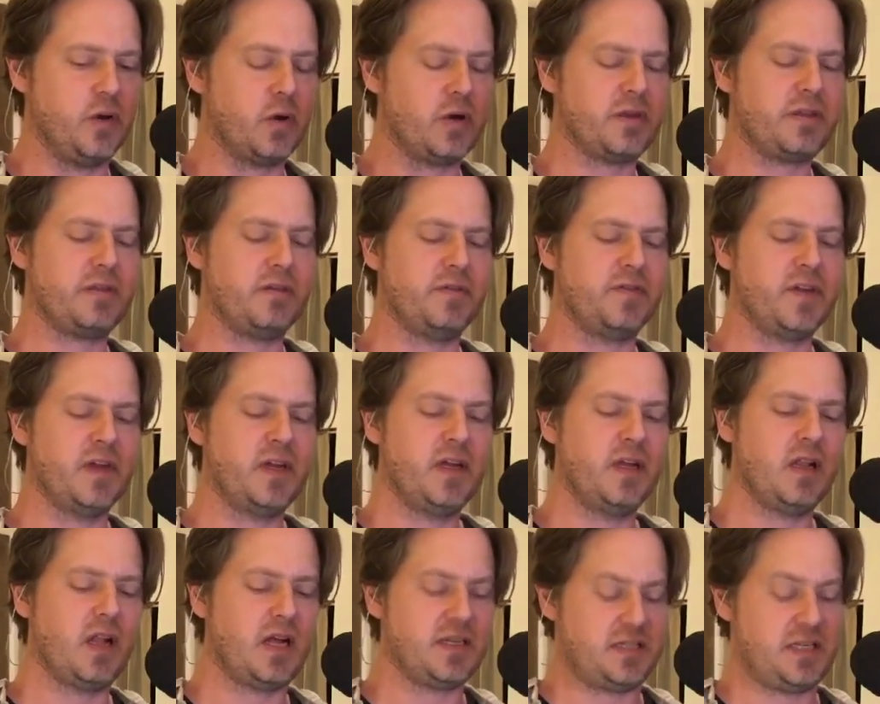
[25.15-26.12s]
north of
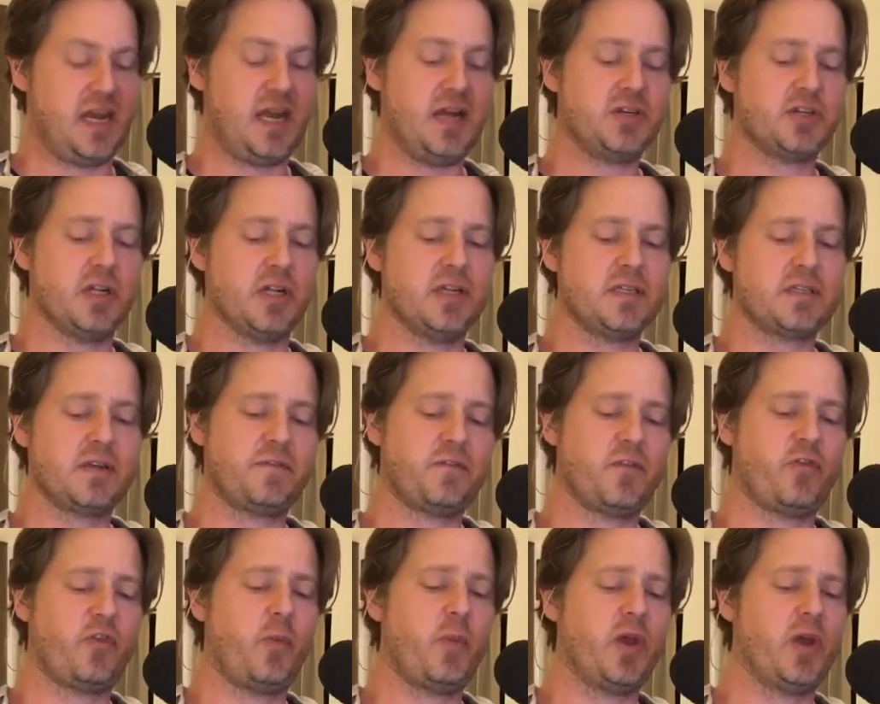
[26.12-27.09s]
Los Angeles,
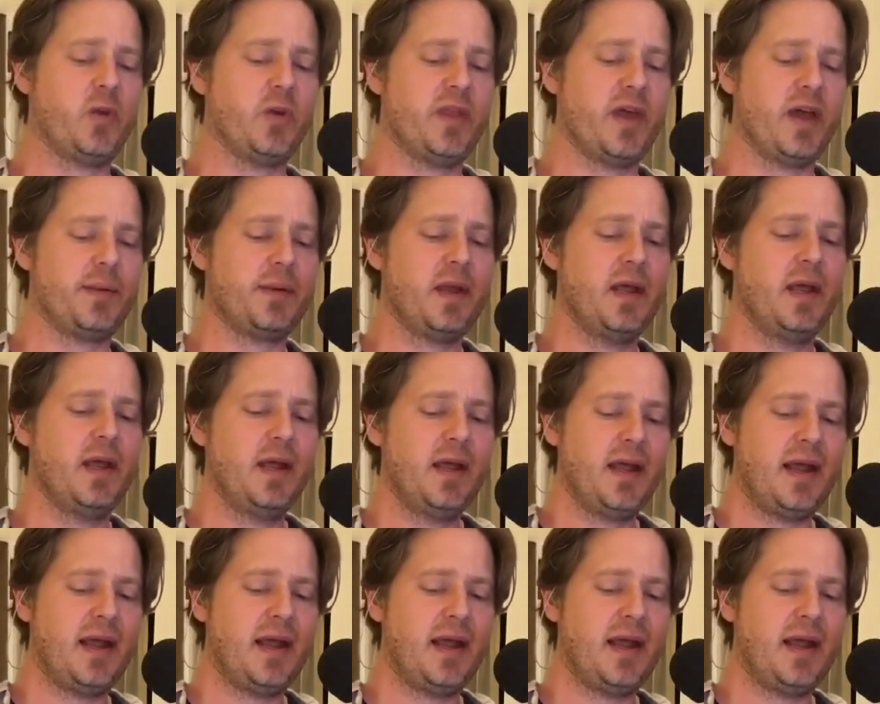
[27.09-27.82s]
if you're familiar with that